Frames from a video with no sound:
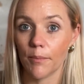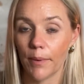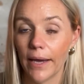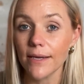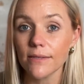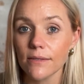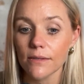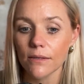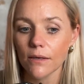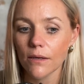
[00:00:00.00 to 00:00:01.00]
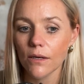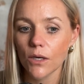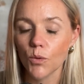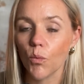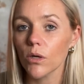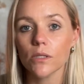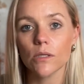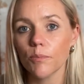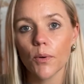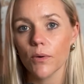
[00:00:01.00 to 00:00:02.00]
base, what's
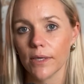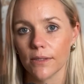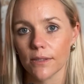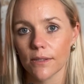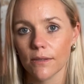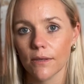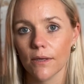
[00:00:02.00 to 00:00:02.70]
the point?